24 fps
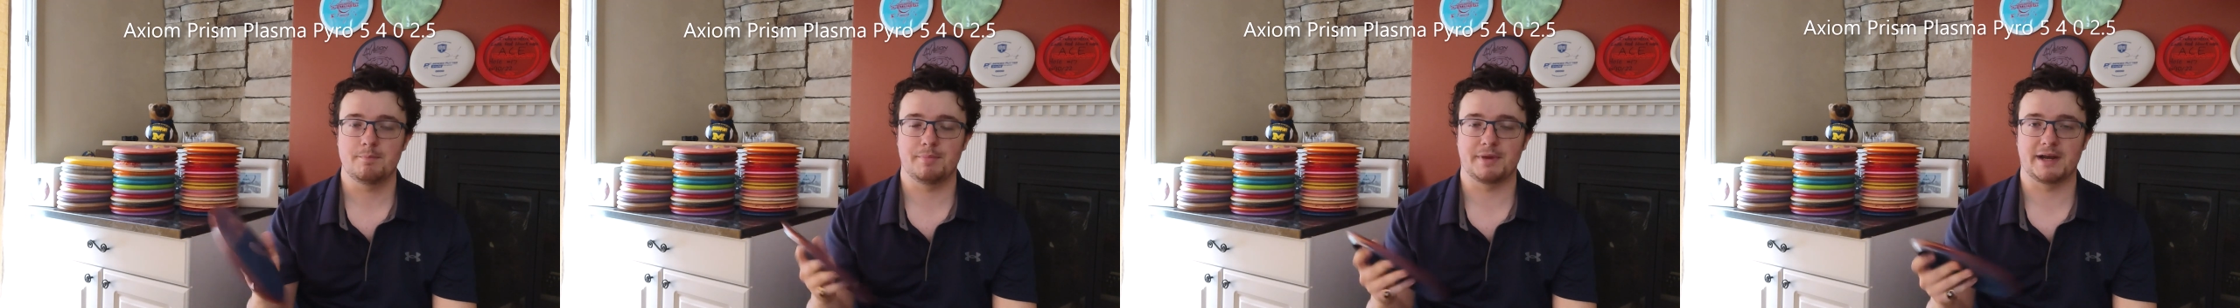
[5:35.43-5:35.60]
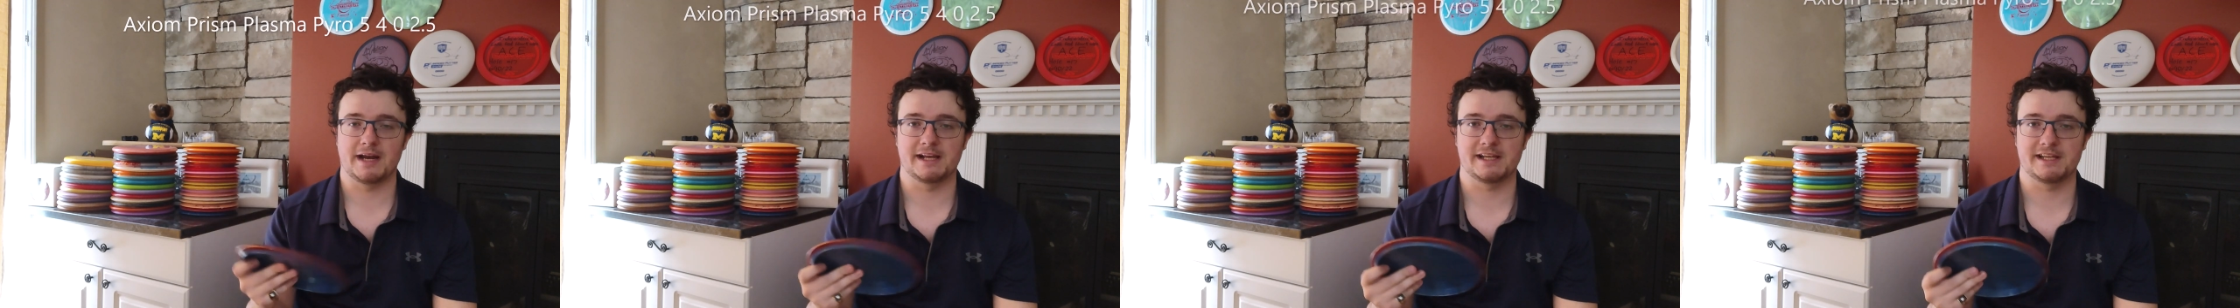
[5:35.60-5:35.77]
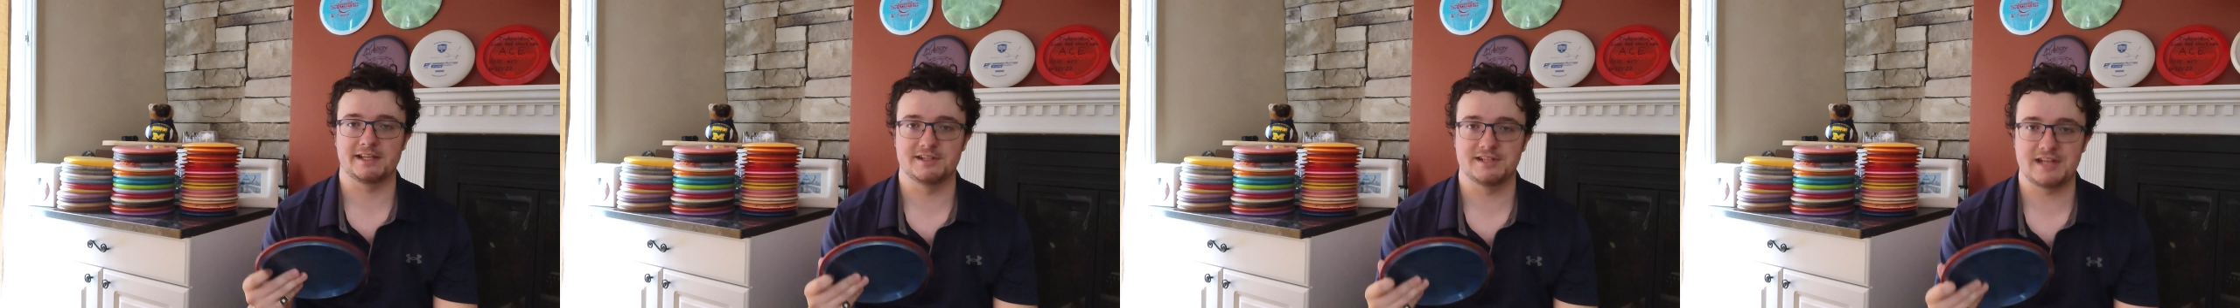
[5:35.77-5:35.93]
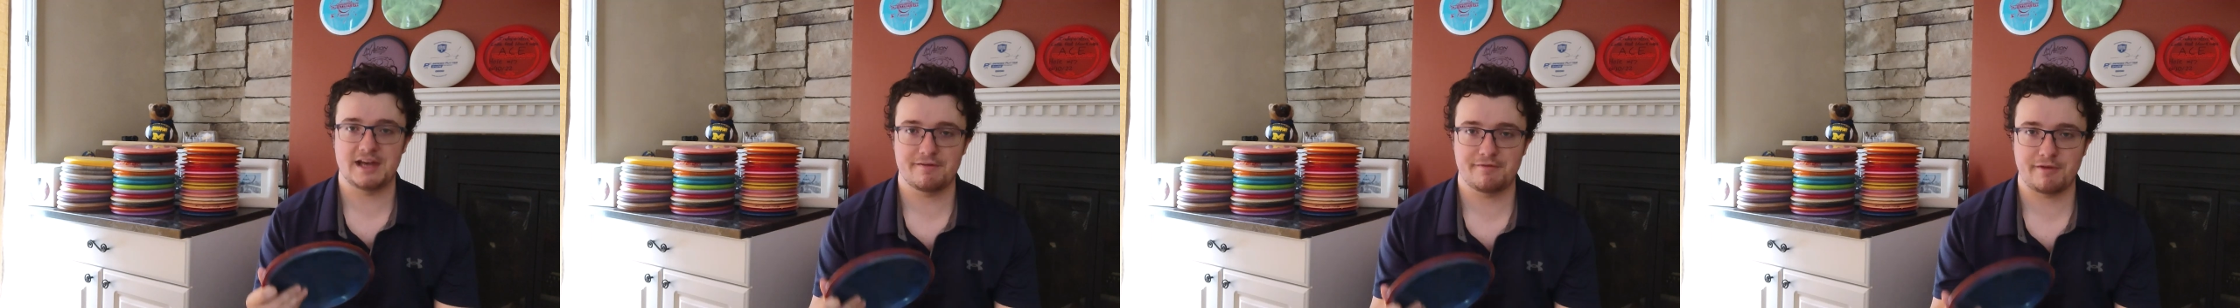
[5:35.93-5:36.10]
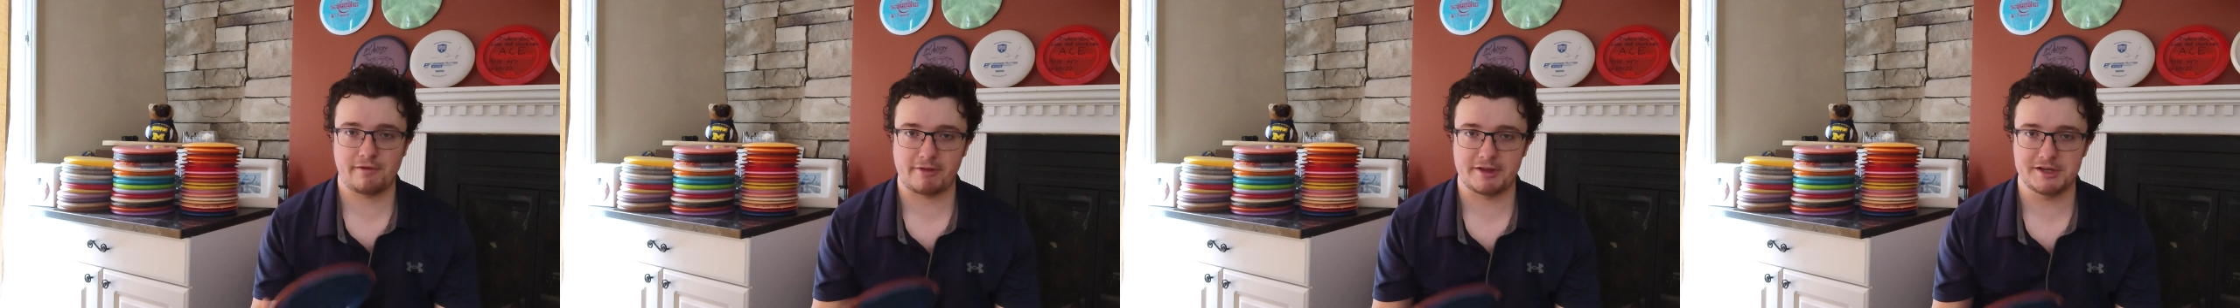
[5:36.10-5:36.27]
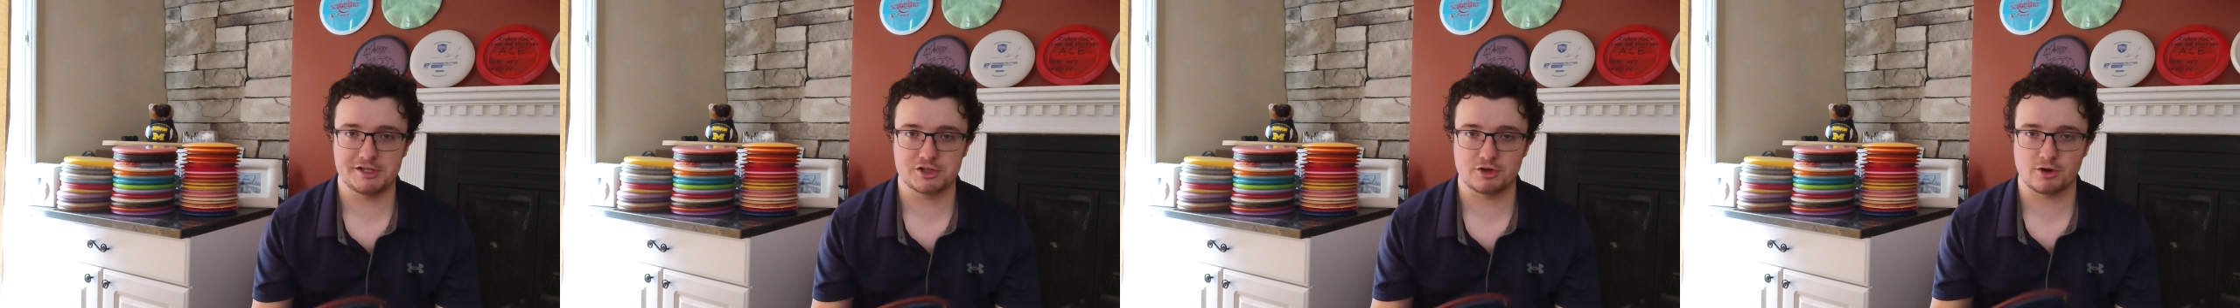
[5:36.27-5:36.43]
but I can
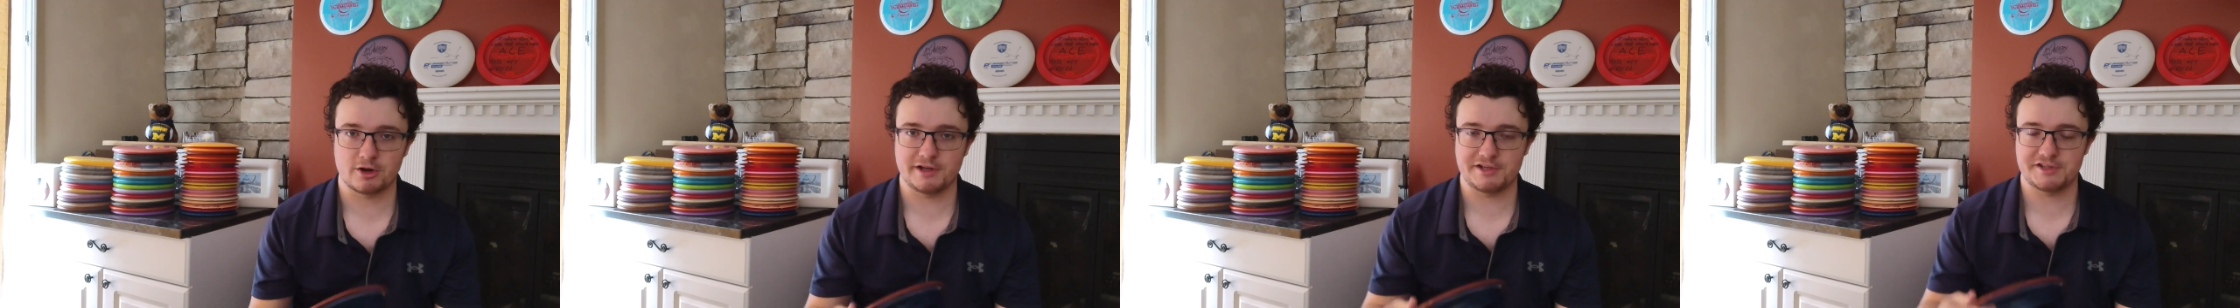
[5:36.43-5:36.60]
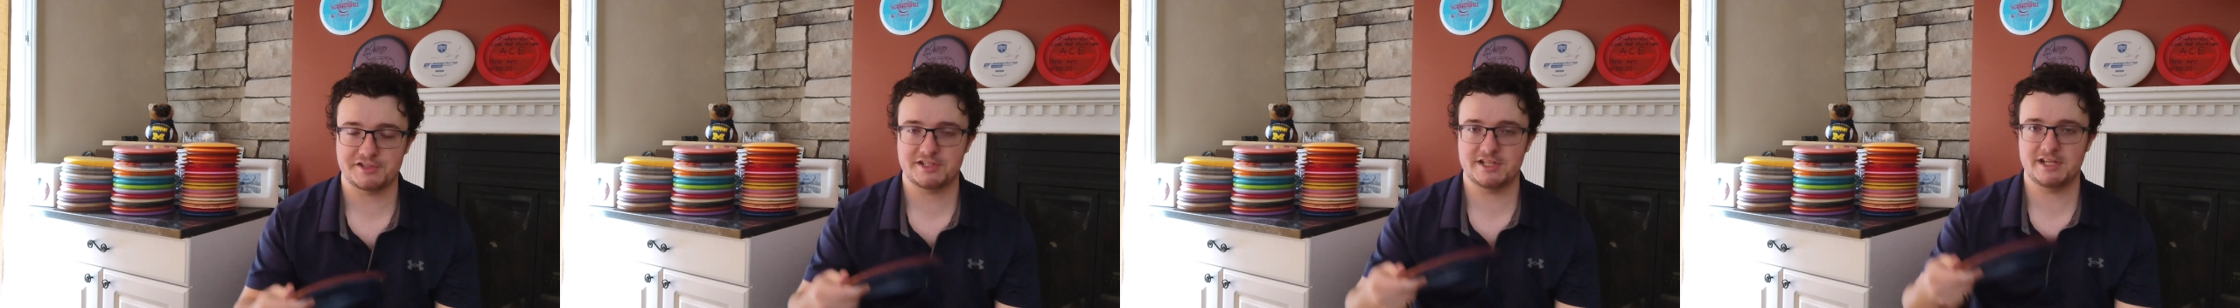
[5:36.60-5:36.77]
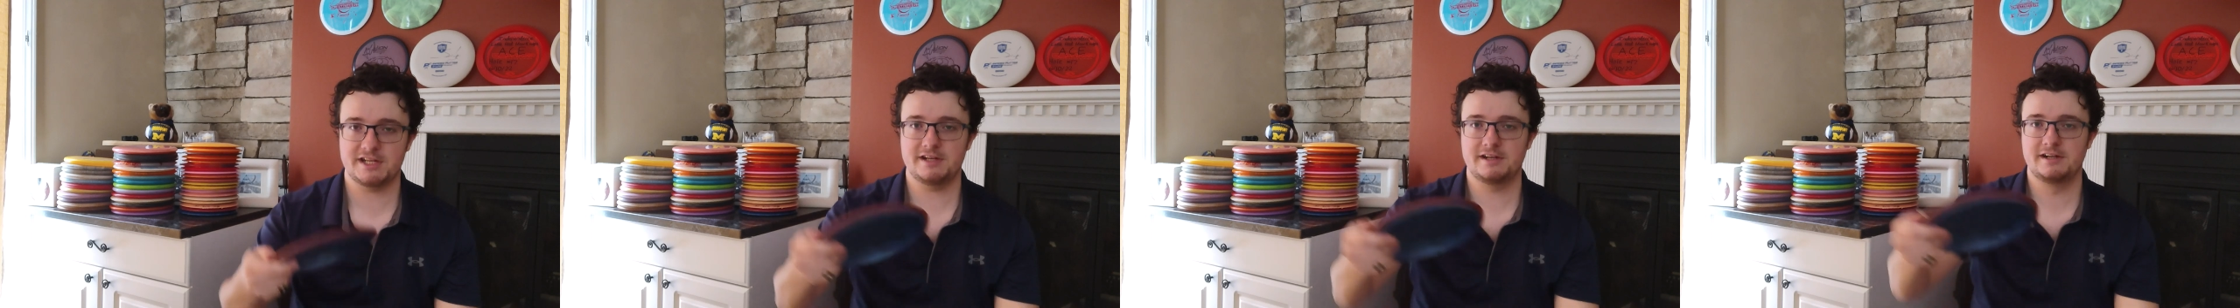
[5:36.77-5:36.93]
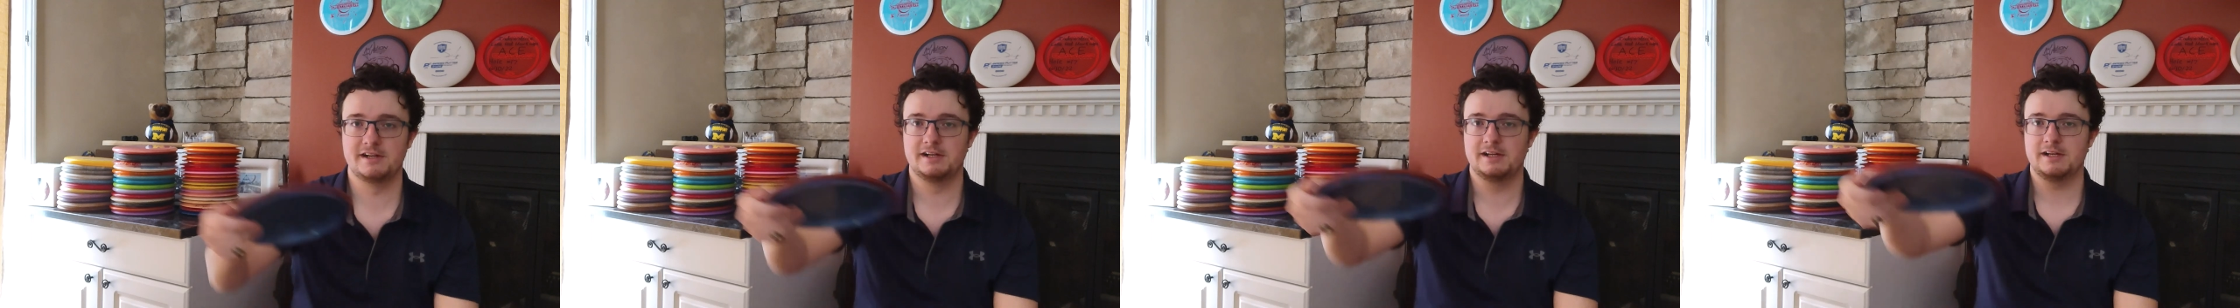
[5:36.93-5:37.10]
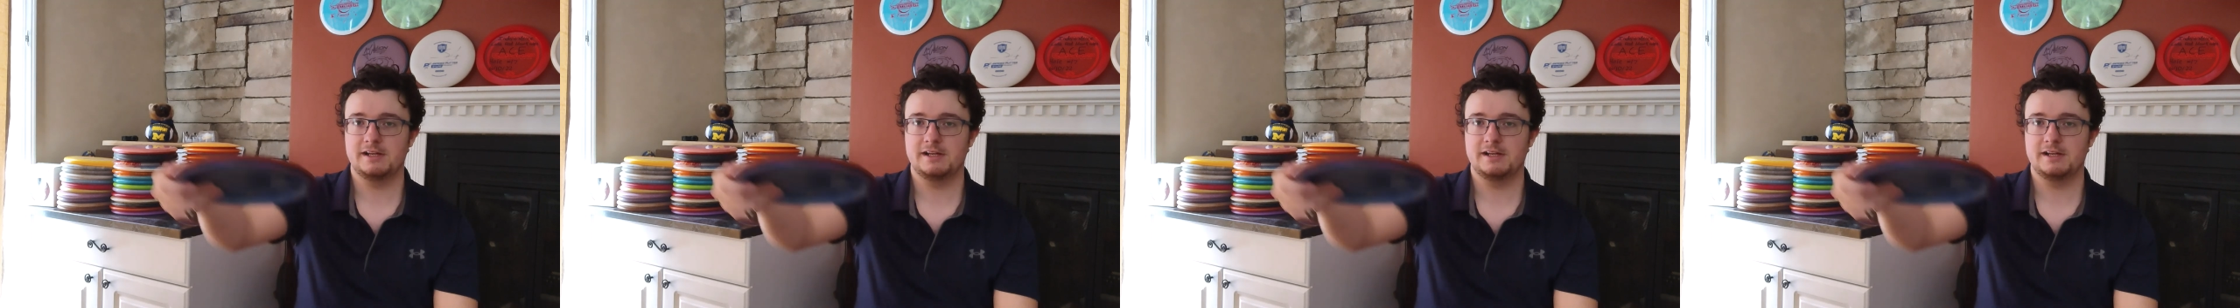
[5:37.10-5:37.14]
definitely trust it